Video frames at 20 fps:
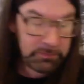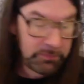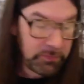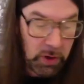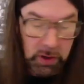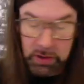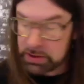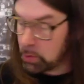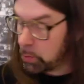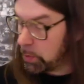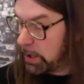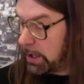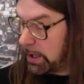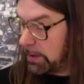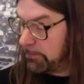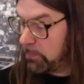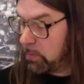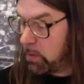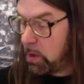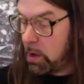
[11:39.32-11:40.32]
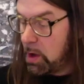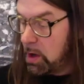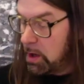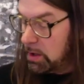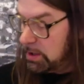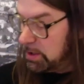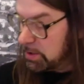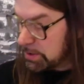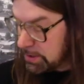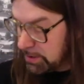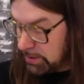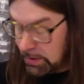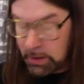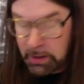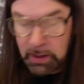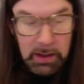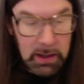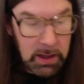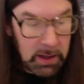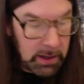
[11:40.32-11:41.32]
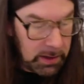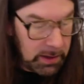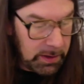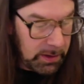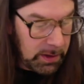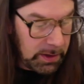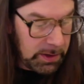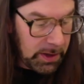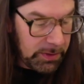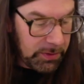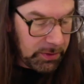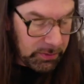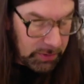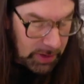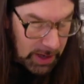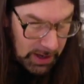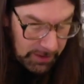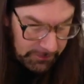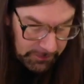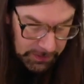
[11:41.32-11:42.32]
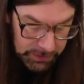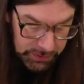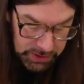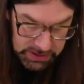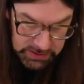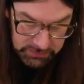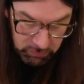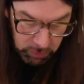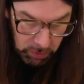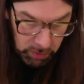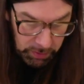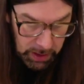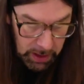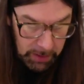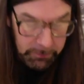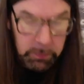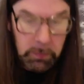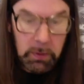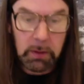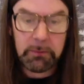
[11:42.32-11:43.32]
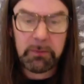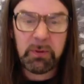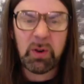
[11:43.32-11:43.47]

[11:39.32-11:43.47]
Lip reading: falls away. Here's a little another graph I just wrote up